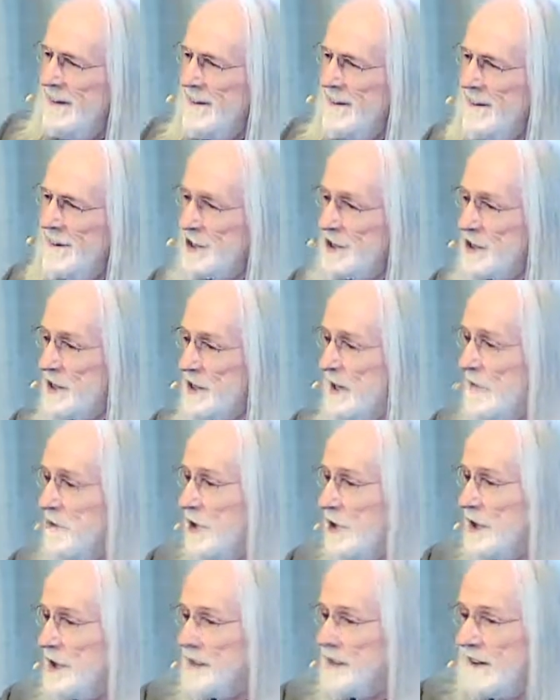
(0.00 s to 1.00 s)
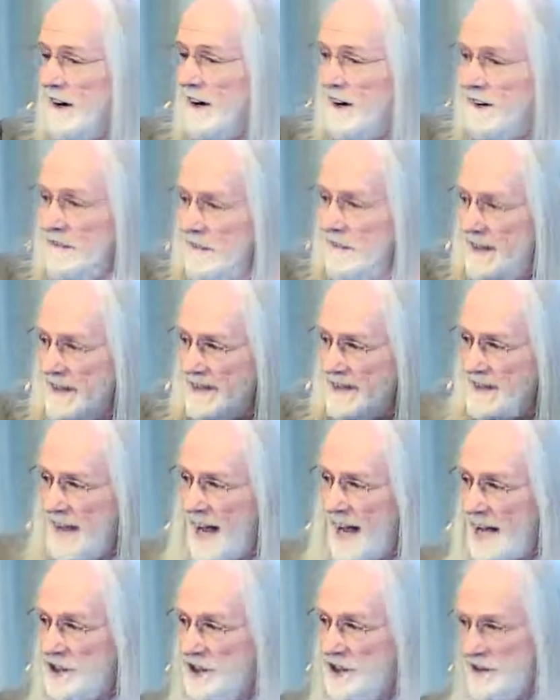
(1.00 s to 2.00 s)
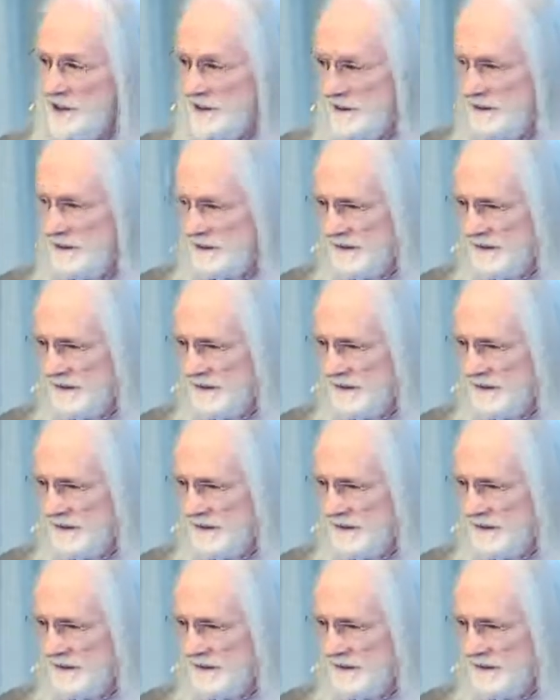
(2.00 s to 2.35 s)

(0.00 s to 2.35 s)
the subjects of its actions?